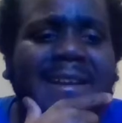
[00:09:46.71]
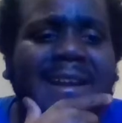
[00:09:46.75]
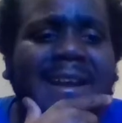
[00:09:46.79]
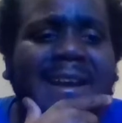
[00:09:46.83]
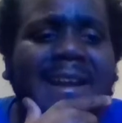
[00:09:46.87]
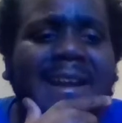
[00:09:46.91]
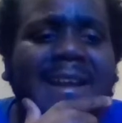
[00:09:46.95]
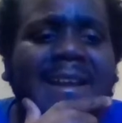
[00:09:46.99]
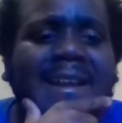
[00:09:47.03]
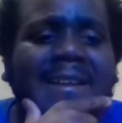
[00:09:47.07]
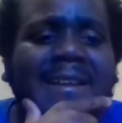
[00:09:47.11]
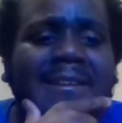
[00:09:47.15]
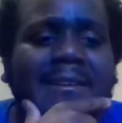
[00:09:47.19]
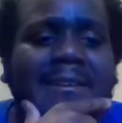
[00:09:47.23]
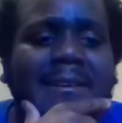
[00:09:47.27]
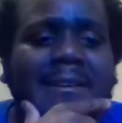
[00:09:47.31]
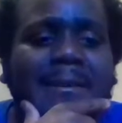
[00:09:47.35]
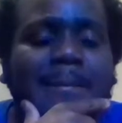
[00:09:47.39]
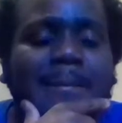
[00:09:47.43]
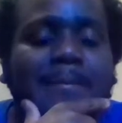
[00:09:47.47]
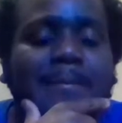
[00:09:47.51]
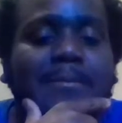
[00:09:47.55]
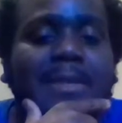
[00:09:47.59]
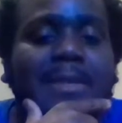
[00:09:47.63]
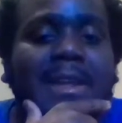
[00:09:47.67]
and
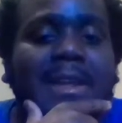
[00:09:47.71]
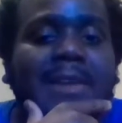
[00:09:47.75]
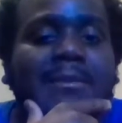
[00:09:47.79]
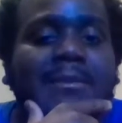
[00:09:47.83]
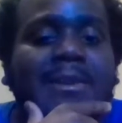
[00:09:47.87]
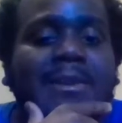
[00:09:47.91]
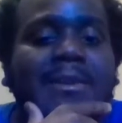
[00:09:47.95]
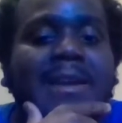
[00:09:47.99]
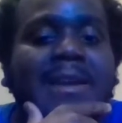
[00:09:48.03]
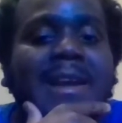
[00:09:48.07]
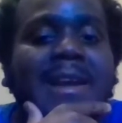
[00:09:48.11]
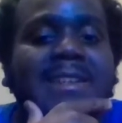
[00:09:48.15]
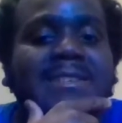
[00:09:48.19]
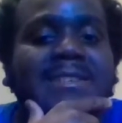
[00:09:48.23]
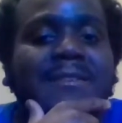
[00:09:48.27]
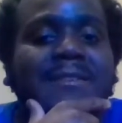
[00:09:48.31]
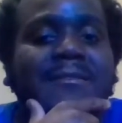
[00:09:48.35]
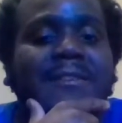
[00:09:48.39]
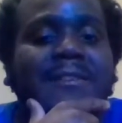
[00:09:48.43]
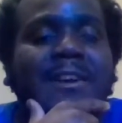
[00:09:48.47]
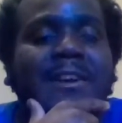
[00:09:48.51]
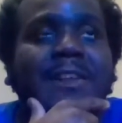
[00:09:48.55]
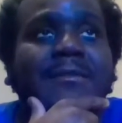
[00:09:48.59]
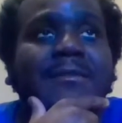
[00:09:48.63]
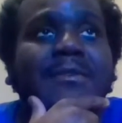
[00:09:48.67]
Black Widow actually fought
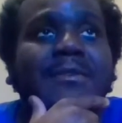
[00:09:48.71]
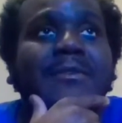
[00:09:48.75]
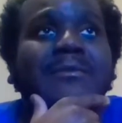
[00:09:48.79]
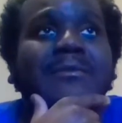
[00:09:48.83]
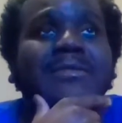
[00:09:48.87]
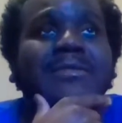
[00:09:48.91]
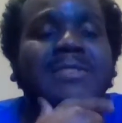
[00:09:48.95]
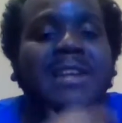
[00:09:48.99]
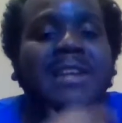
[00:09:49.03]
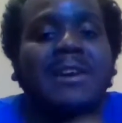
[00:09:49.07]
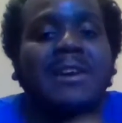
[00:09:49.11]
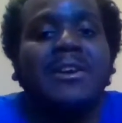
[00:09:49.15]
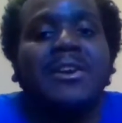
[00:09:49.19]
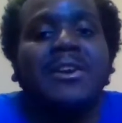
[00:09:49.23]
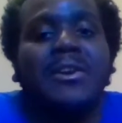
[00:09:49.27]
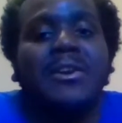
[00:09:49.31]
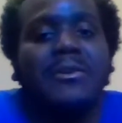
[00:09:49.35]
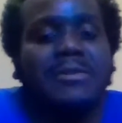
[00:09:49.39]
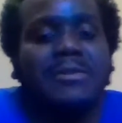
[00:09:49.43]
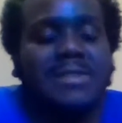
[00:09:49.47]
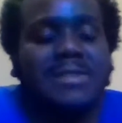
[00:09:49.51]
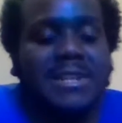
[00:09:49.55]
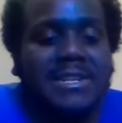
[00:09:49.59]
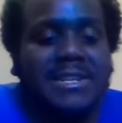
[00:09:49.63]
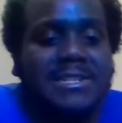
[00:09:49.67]
over who was going
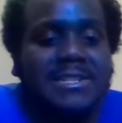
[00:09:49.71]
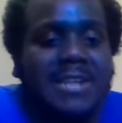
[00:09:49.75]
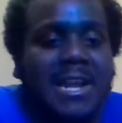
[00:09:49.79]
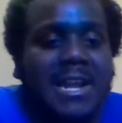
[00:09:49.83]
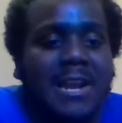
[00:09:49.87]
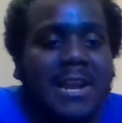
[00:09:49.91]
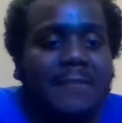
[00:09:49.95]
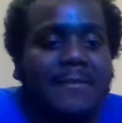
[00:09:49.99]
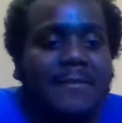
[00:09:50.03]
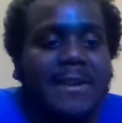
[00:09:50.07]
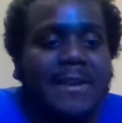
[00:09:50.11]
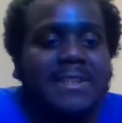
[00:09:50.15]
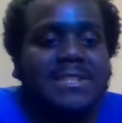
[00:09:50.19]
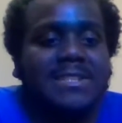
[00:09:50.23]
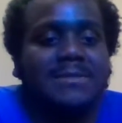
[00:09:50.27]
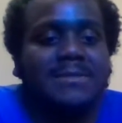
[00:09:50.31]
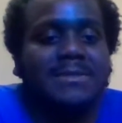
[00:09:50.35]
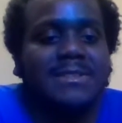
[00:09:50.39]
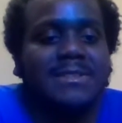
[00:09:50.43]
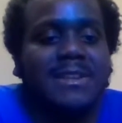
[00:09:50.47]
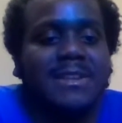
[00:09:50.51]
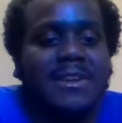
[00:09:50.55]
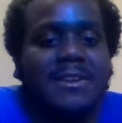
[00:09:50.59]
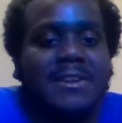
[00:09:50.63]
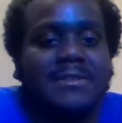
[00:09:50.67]
to sacrifice
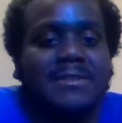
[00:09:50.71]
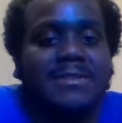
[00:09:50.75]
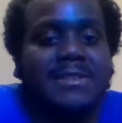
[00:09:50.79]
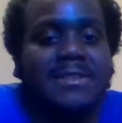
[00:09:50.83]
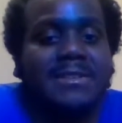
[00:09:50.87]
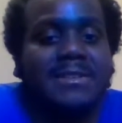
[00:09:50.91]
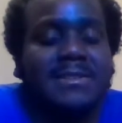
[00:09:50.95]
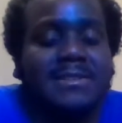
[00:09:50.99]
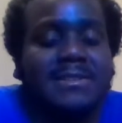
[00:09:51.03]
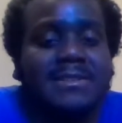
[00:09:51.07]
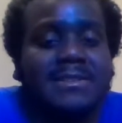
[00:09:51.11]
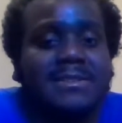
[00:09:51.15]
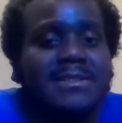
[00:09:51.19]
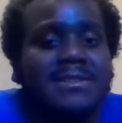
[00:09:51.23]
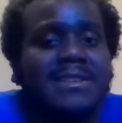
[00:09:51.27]
themselves, because